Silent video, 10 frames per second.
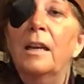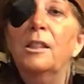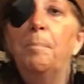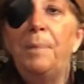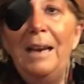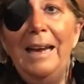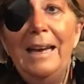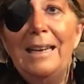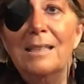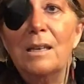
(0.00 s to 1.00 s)
The
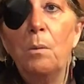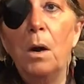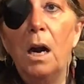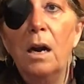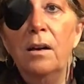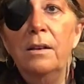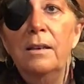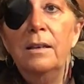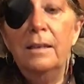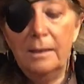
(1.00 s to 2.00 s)
plague, as it were.
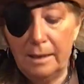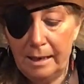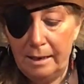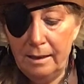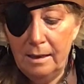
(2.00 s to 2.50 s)
Aye.